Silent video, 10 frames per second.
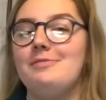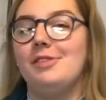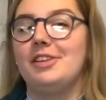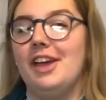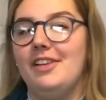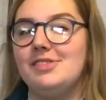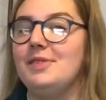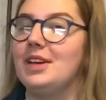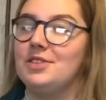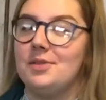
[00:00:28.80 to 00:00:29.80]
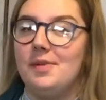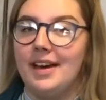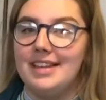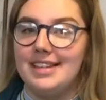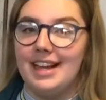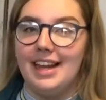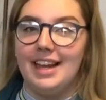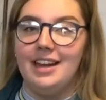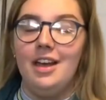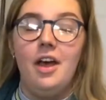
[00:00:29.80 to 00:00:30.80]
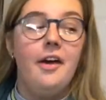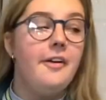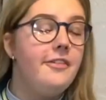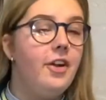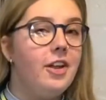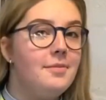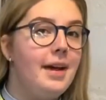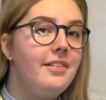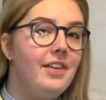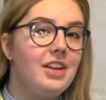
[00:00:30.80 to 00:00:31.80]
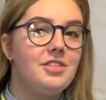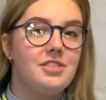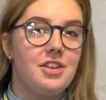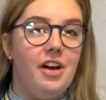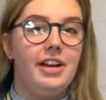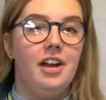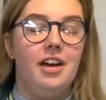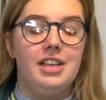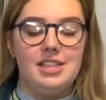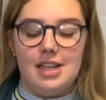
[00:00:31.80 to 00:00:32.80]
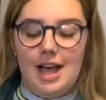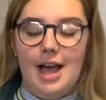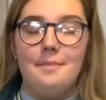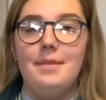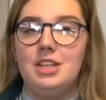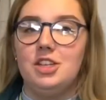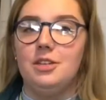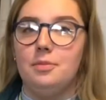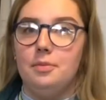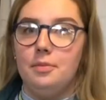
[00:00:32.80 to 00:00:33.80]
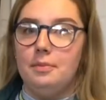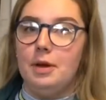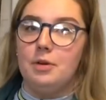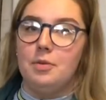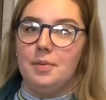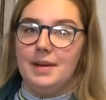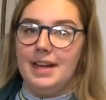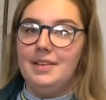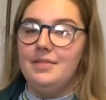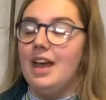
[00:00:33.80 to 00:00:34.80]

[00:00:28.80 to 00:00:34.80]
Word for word: the milk, you have to make sure the buckets are clean, follow the manufacturer's guidelines and measure the milk properly,